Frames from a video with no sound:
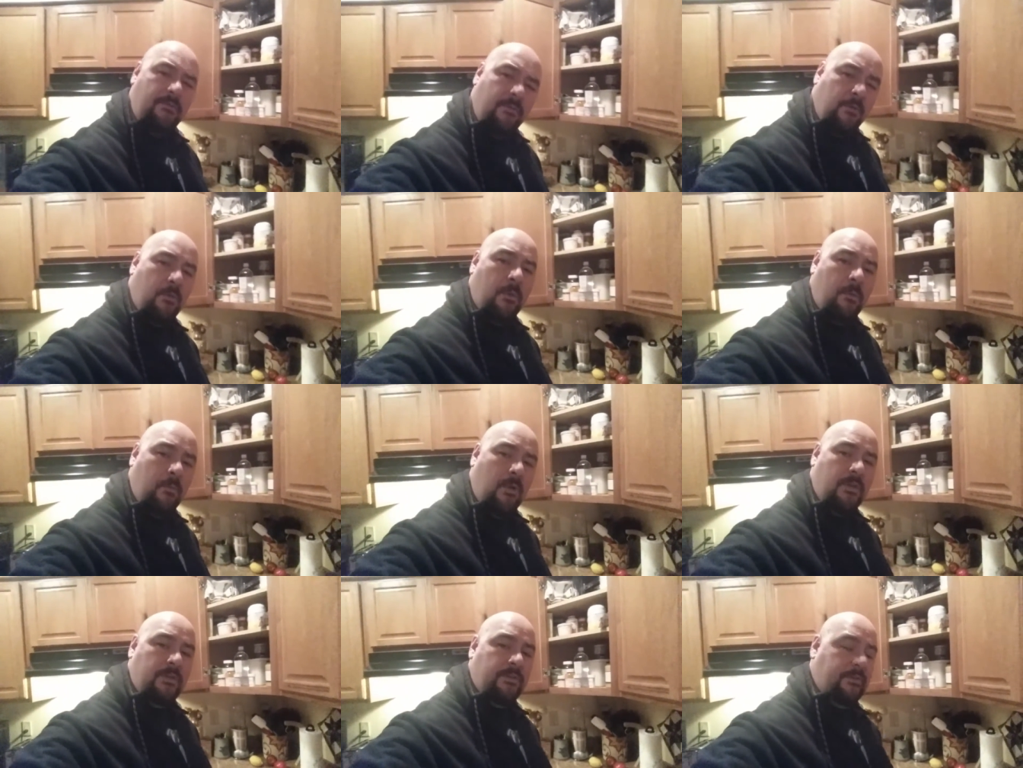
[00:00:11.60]

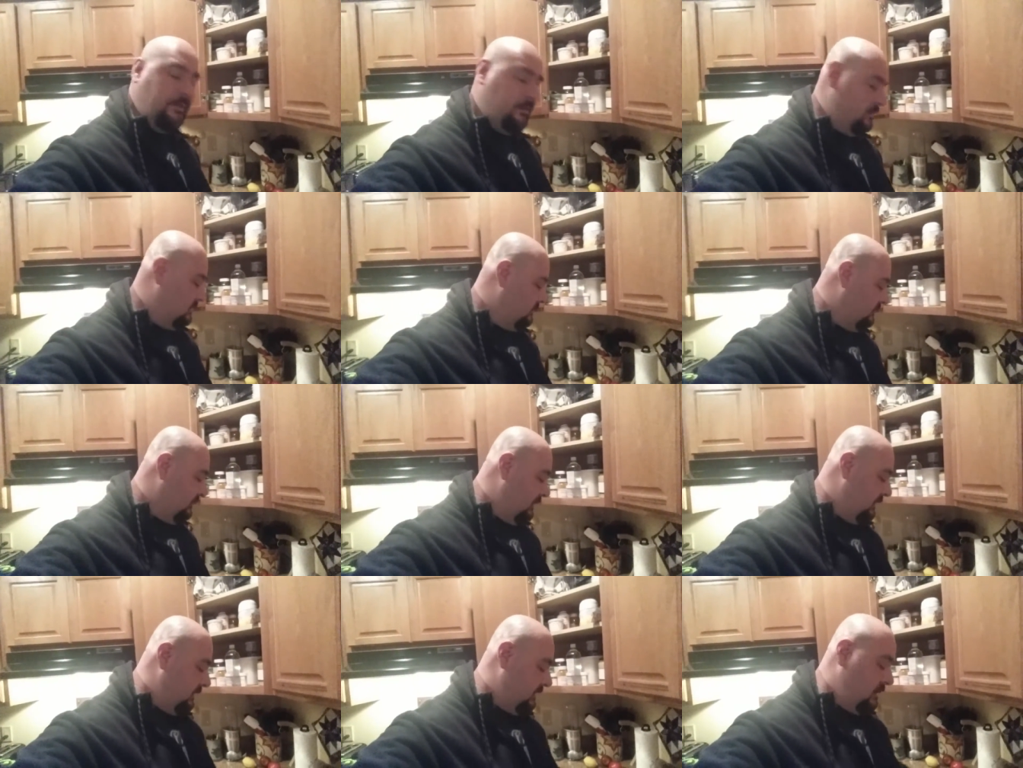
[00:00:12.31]
everyone was. I'm just
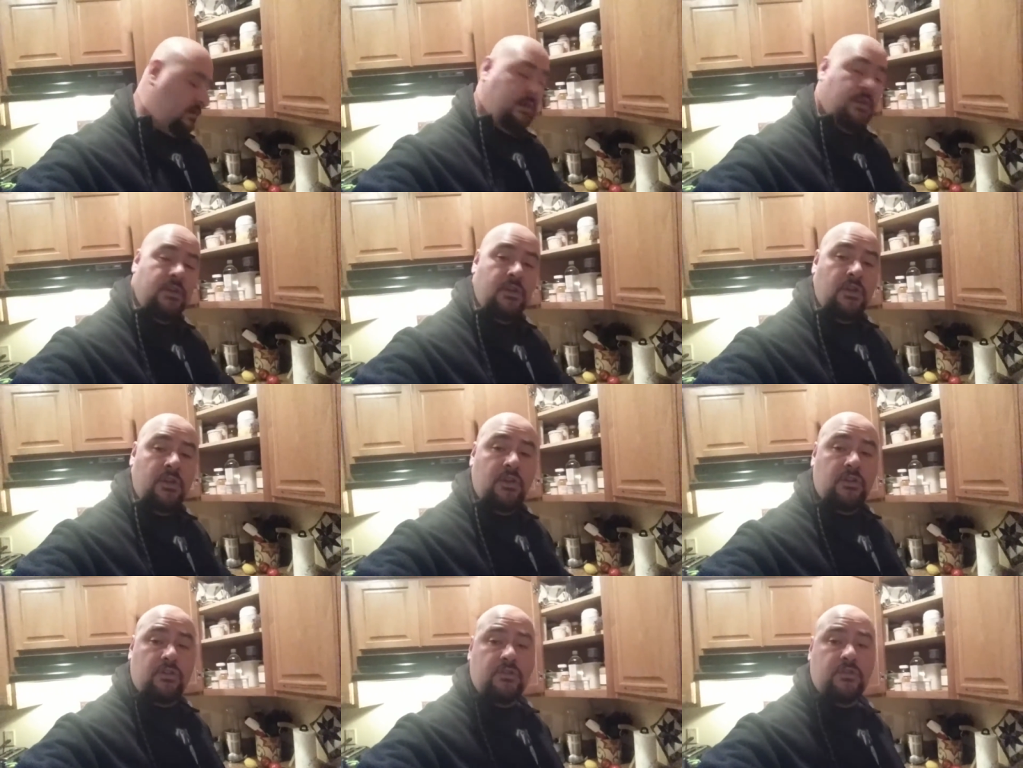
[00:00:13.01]
fine.
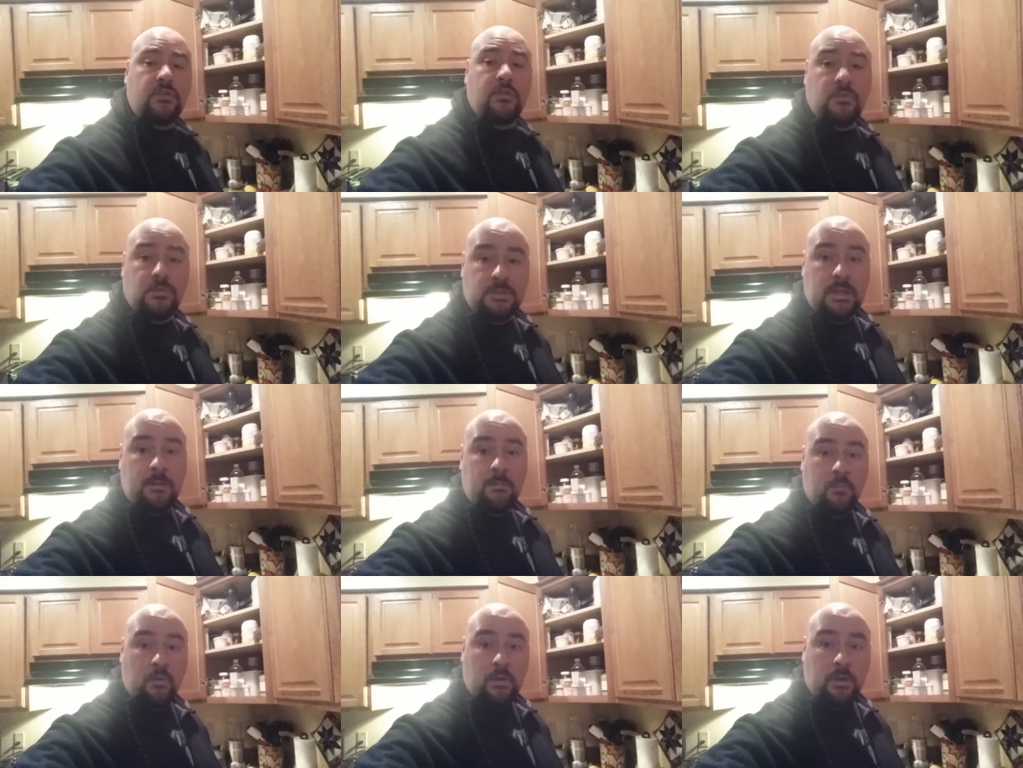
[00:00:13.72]

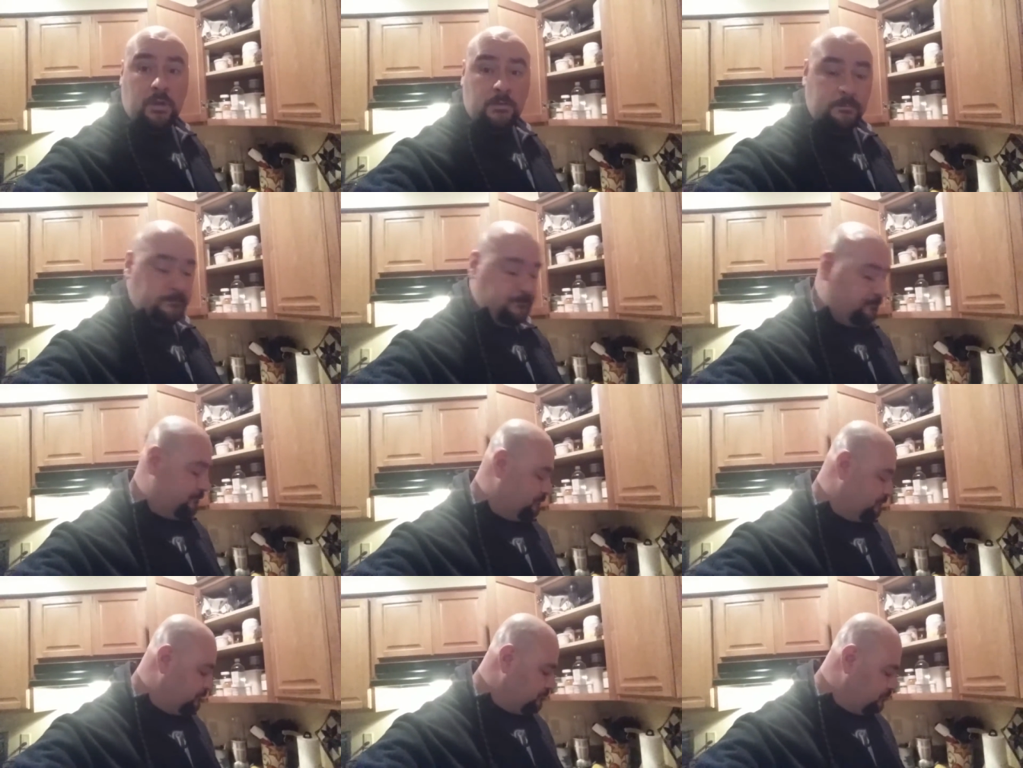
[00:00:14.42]
Tuesday morning.
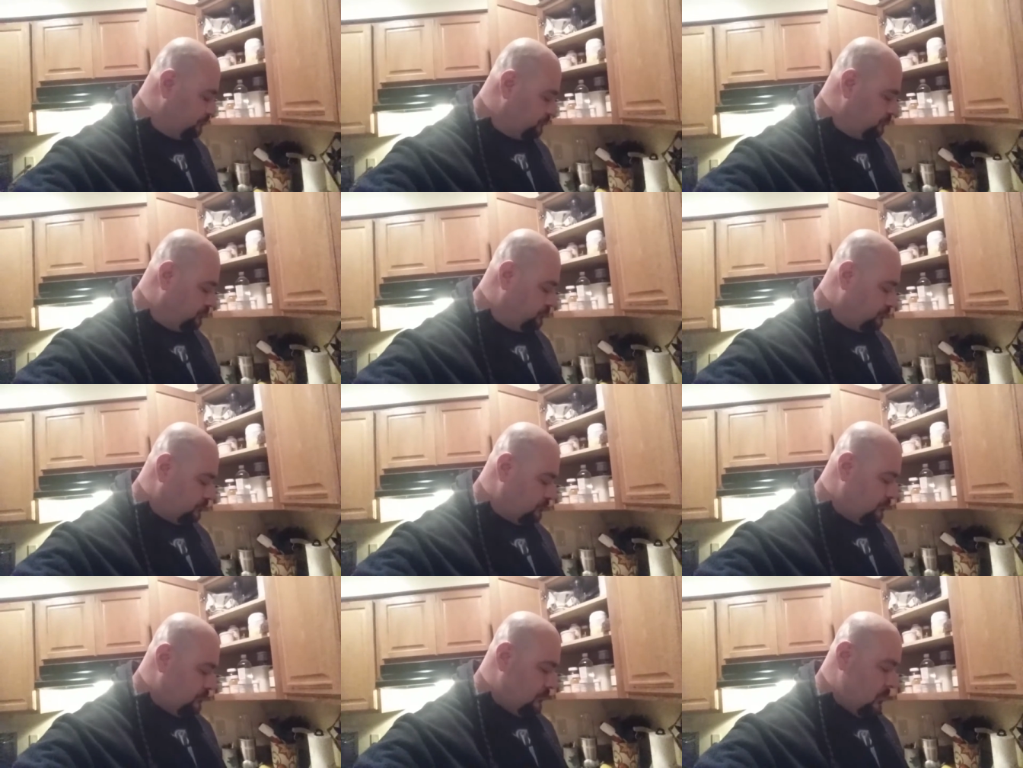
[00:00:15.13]

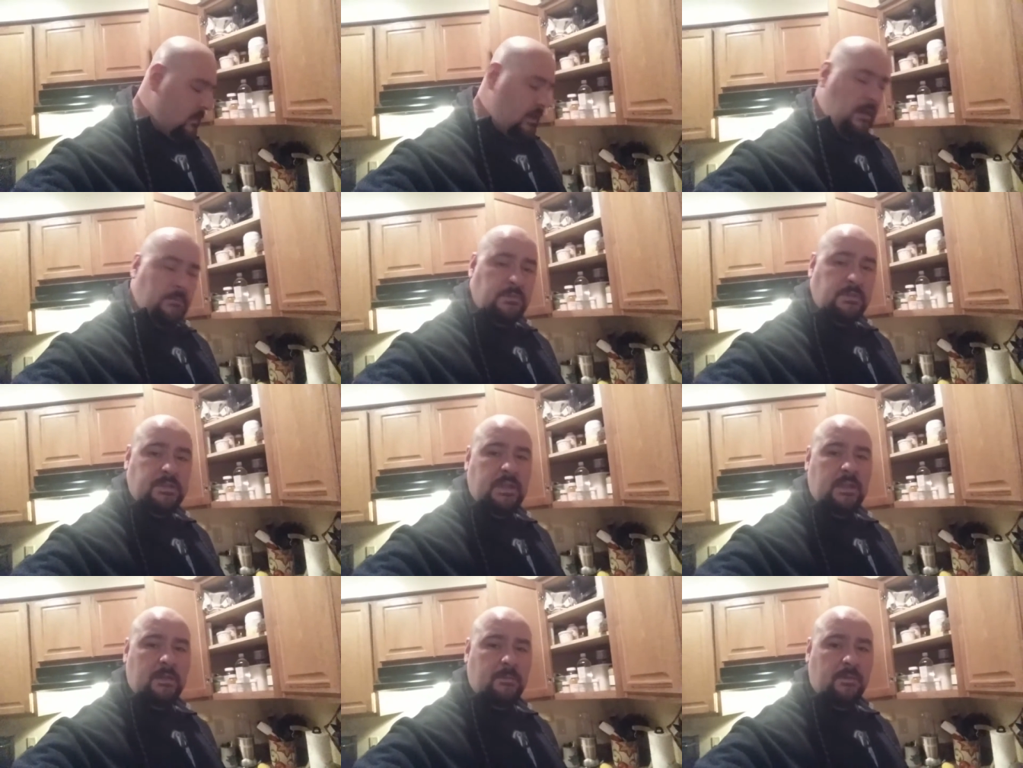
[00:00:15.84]
I'm
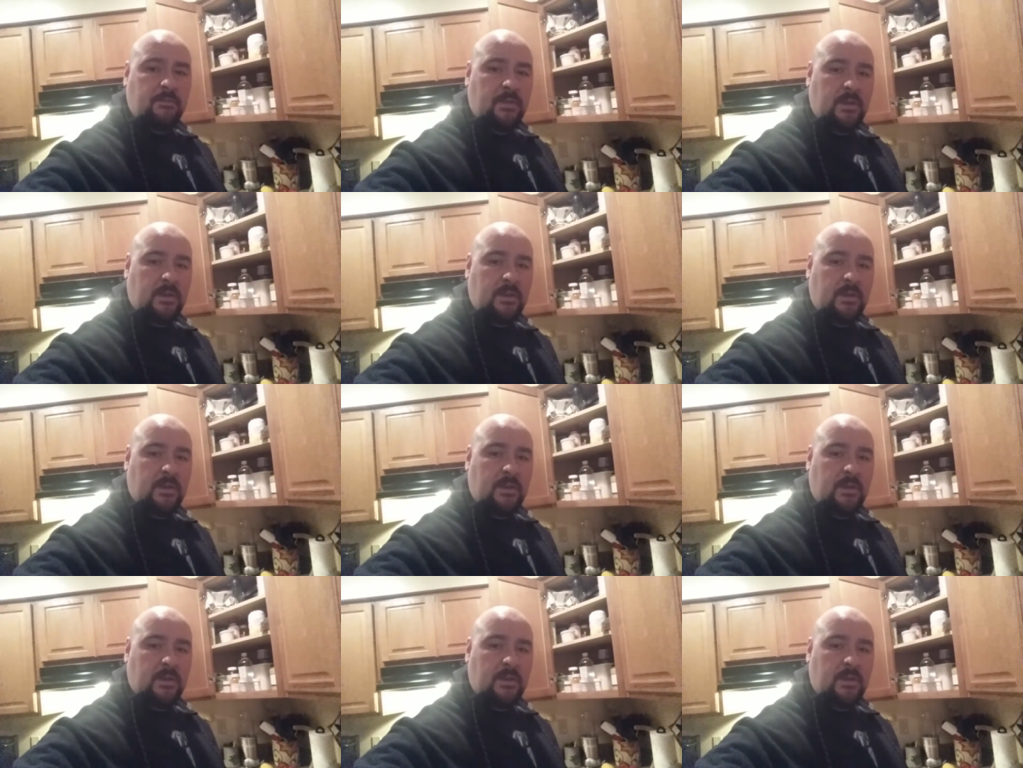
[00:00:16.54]
just taking my